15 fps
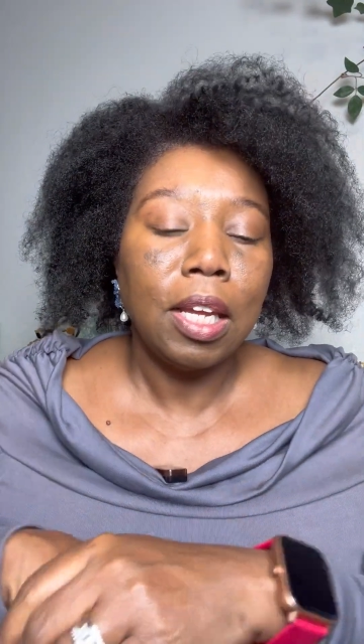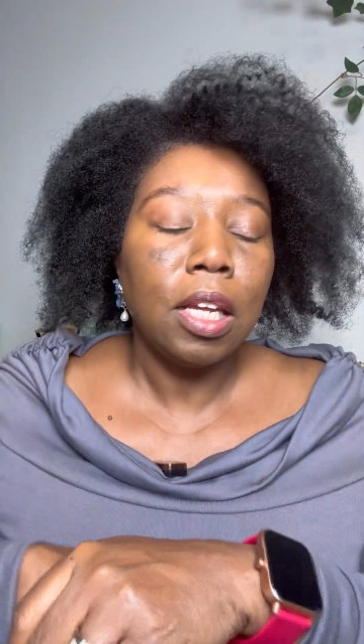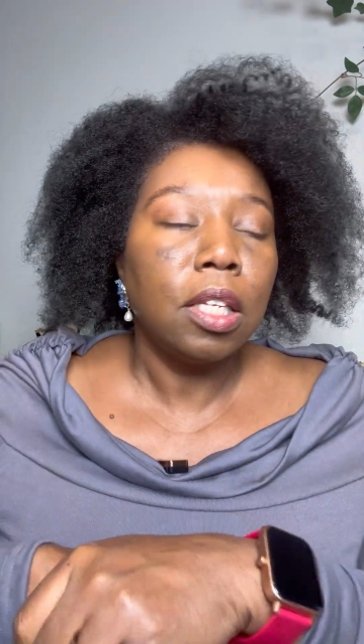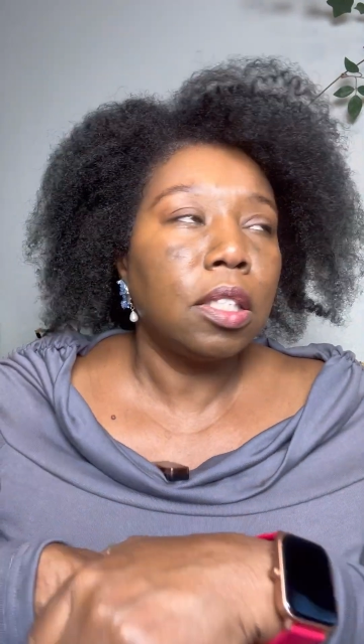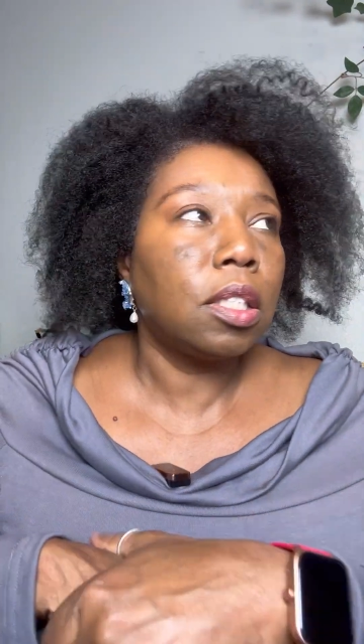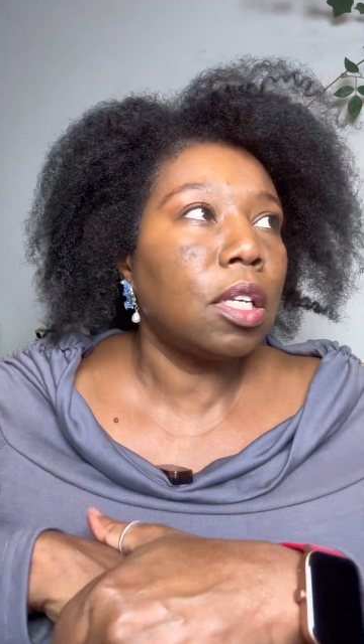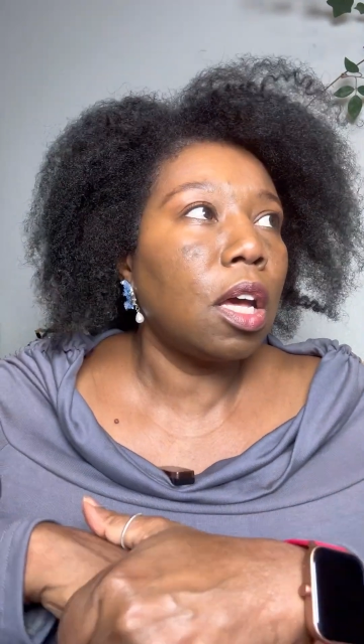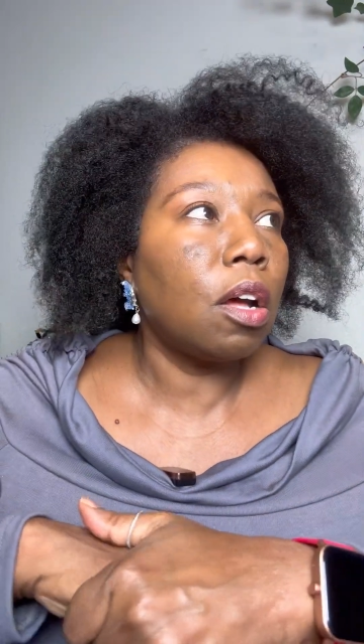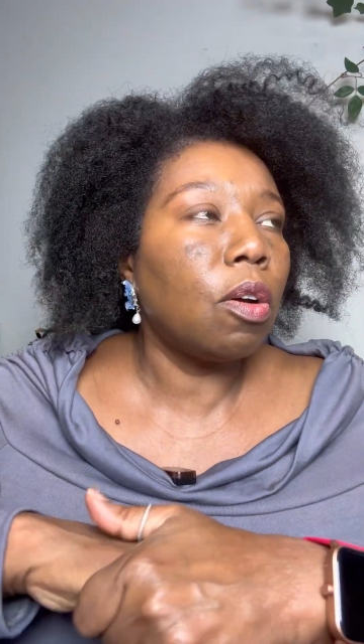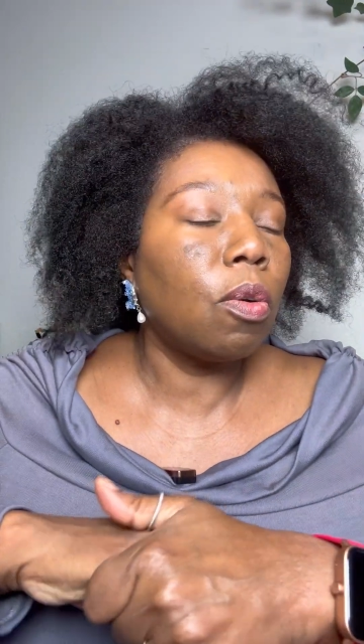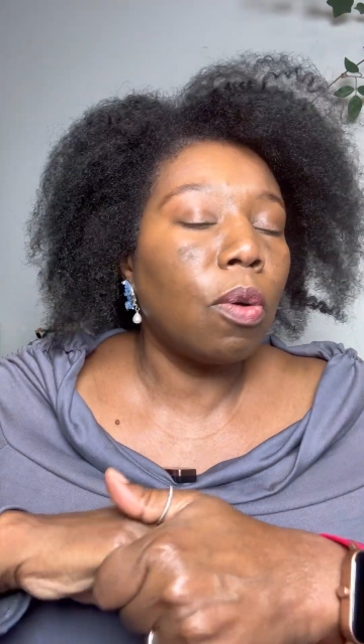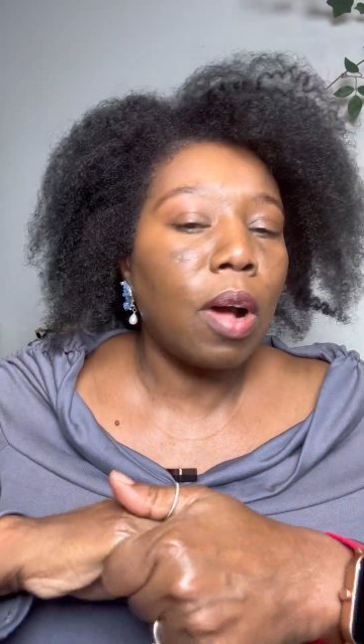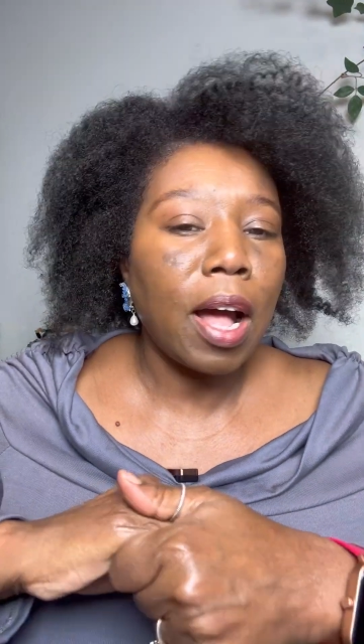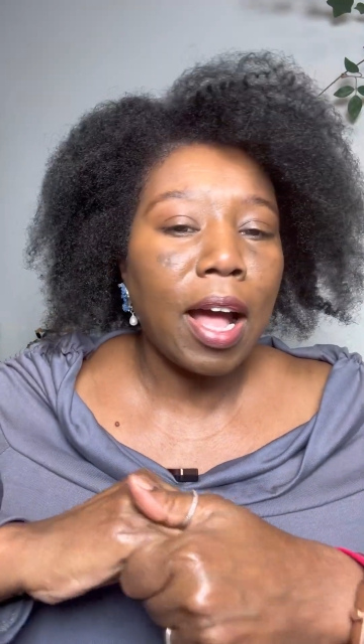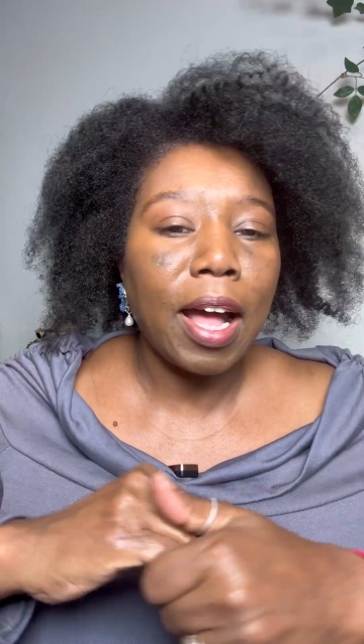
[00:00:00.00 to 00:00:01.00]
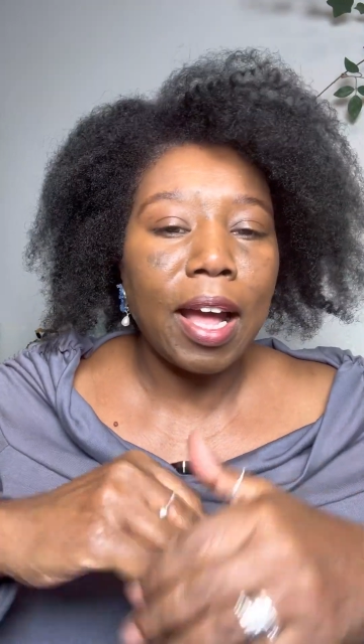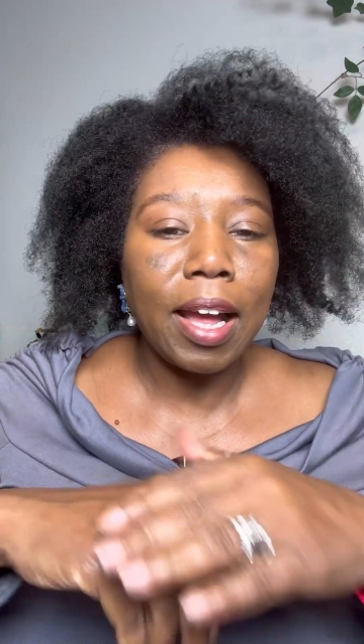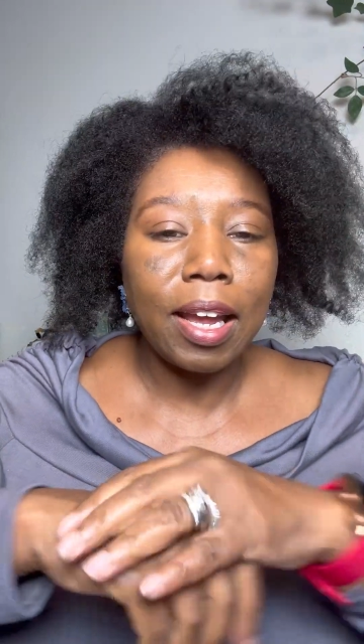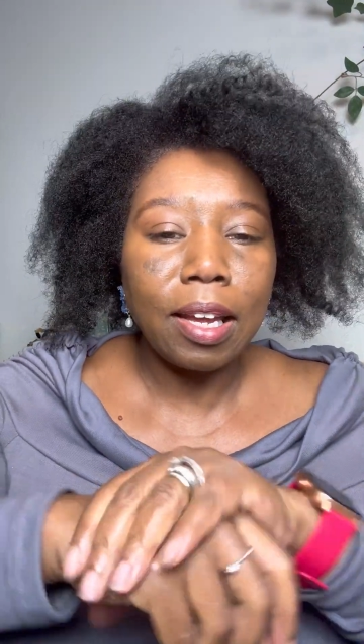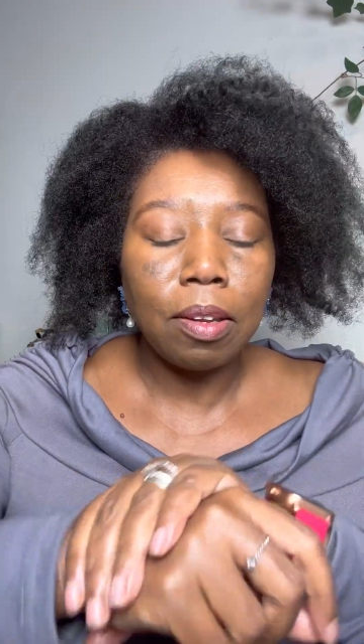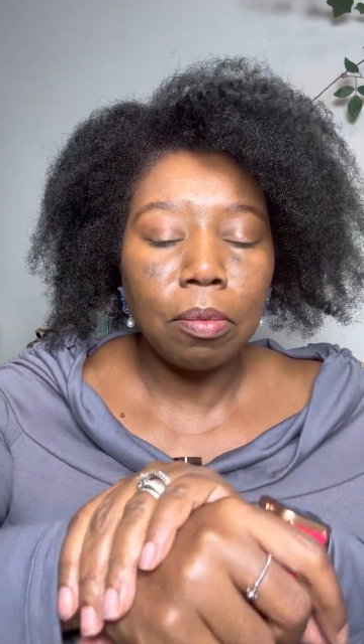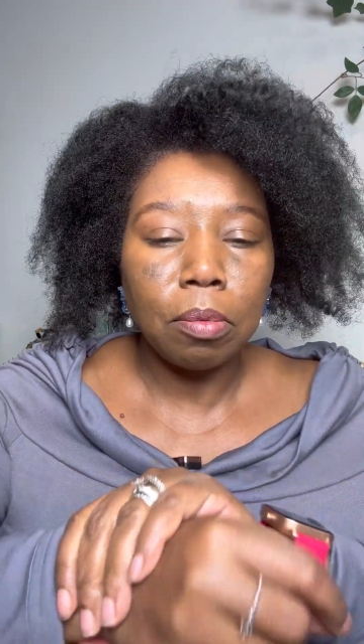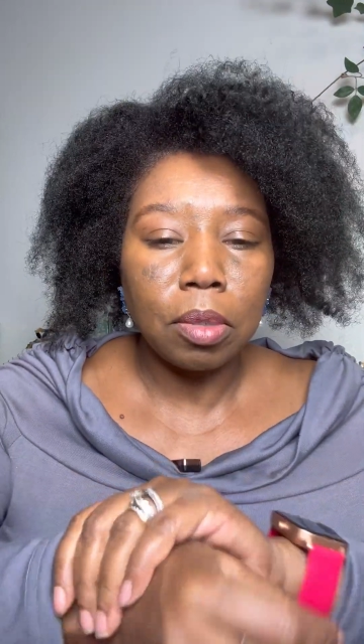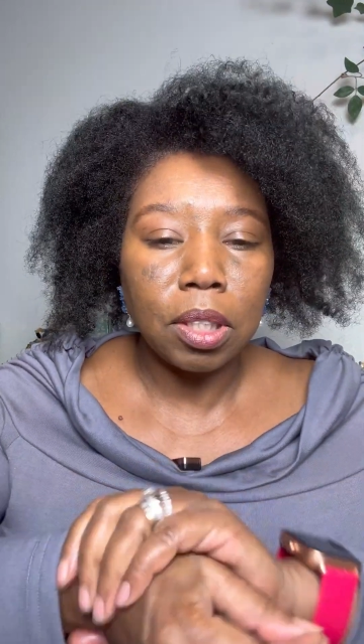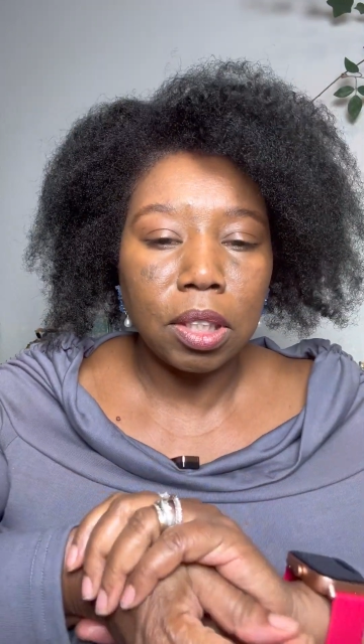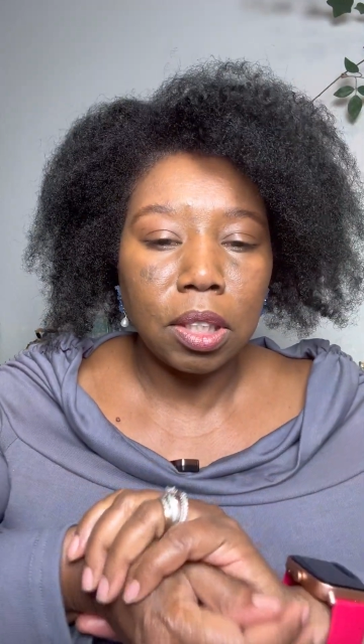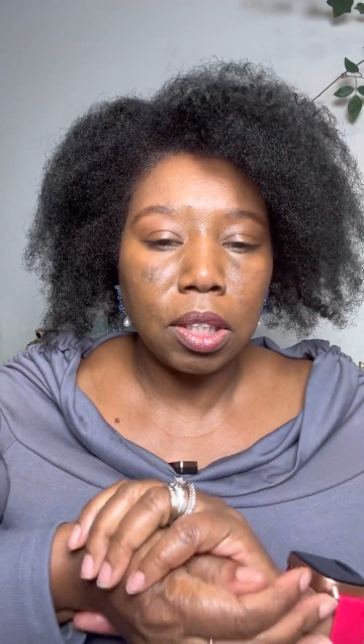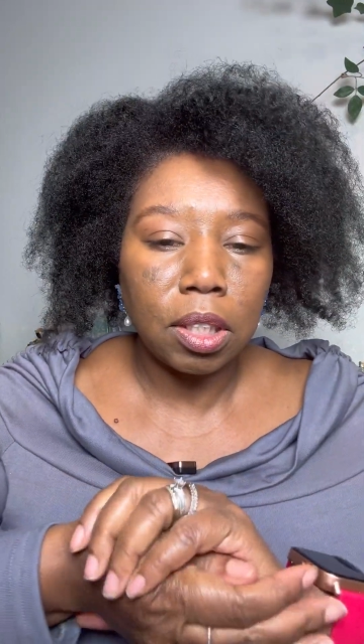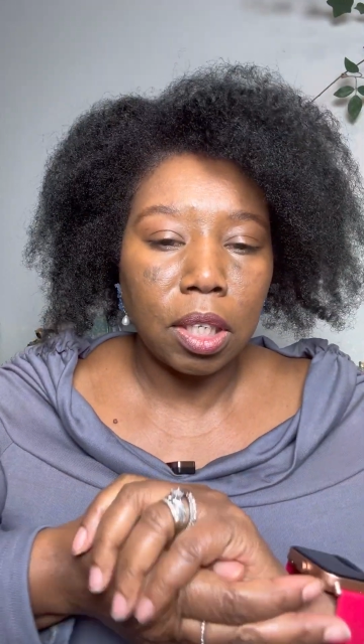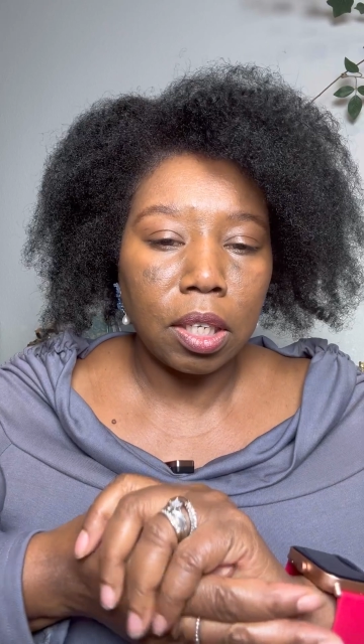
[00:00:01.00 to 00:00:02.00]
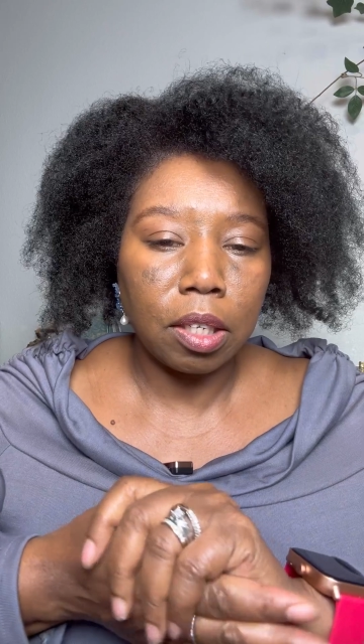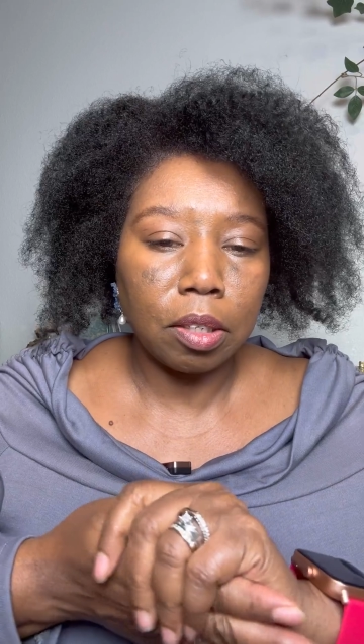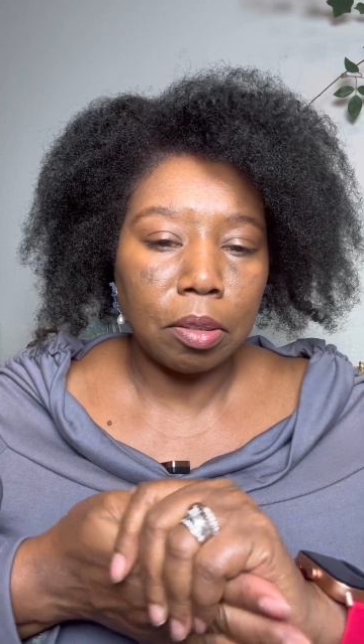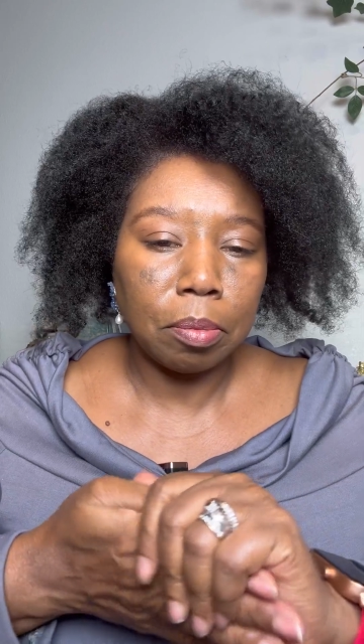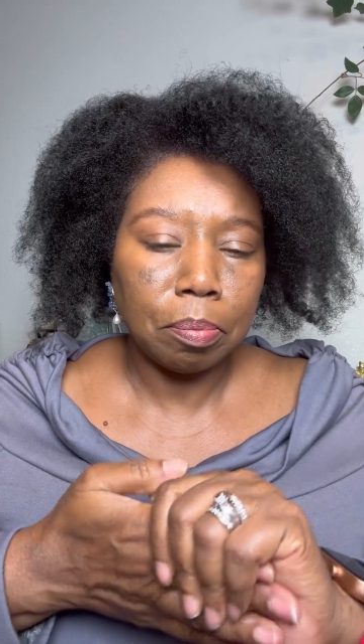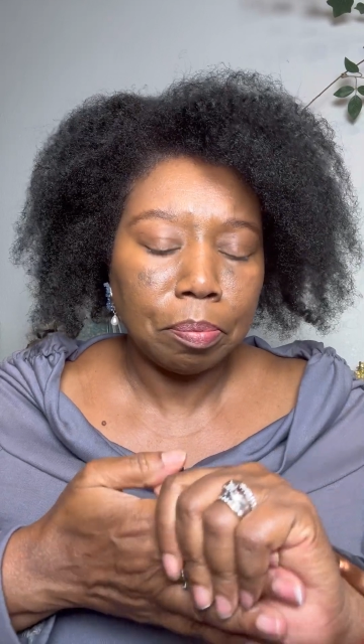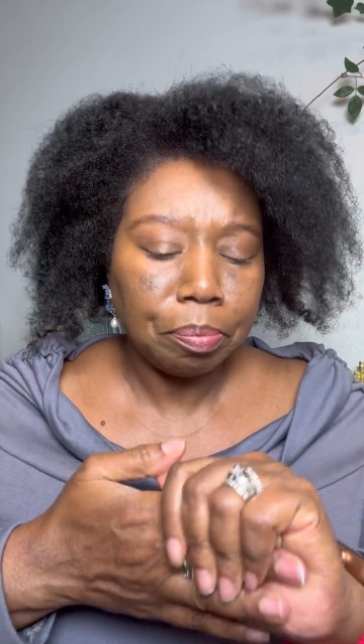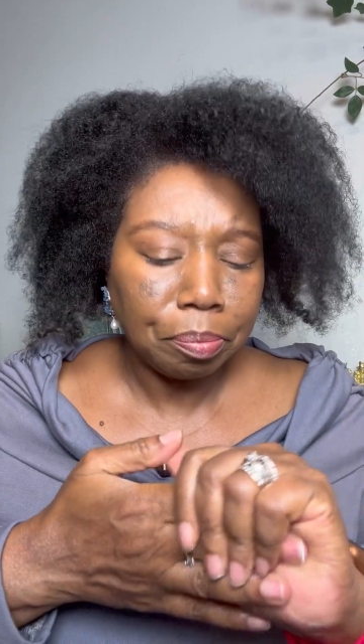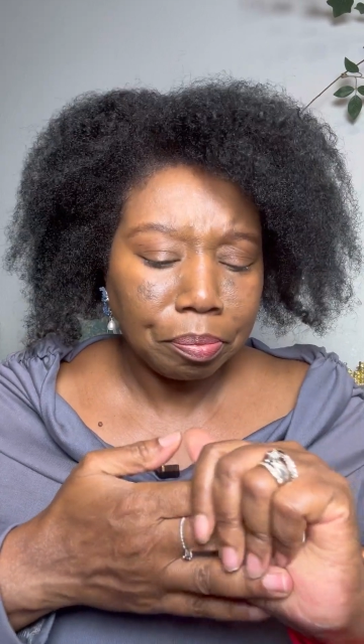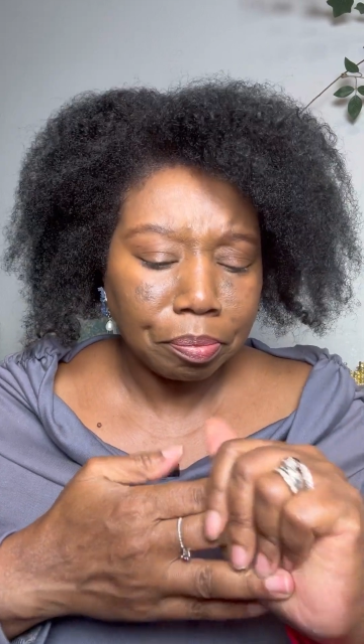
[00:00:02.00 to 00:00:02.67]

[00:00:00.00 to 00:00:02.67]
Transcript: So I was um,